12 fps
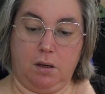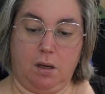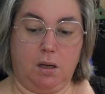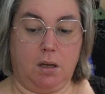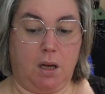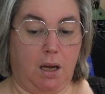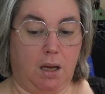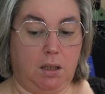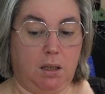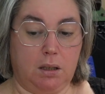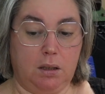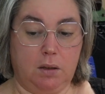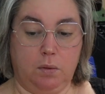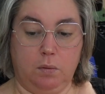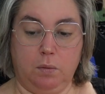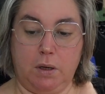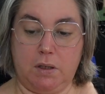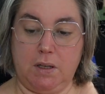Uncanian
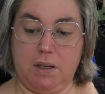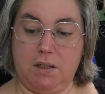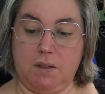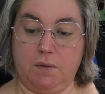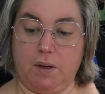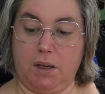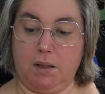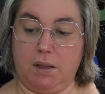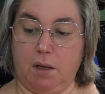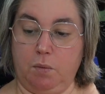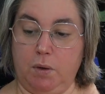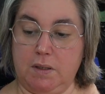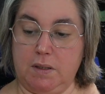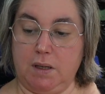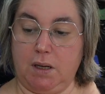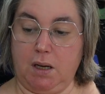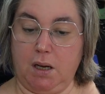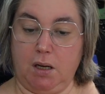went to his fate that
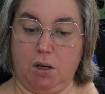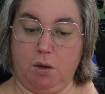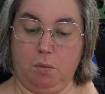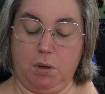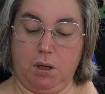Wednesday and no one